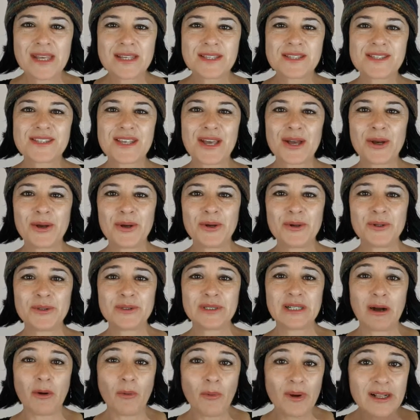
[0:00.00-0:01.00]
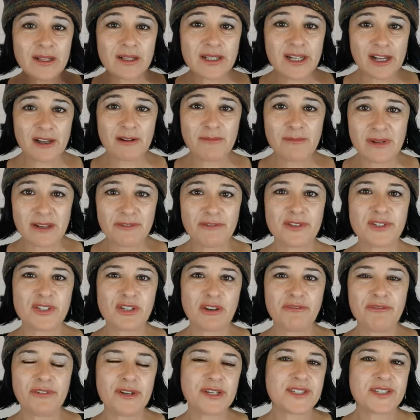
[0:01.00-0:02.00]
So, welcome if it's
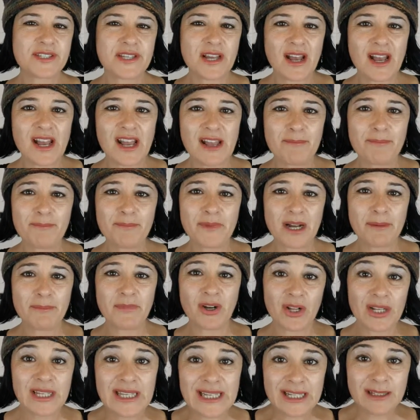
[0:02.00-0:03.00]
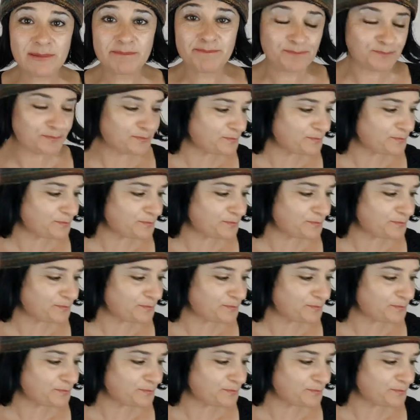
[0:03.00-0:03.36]
your first time. I'm Hollie.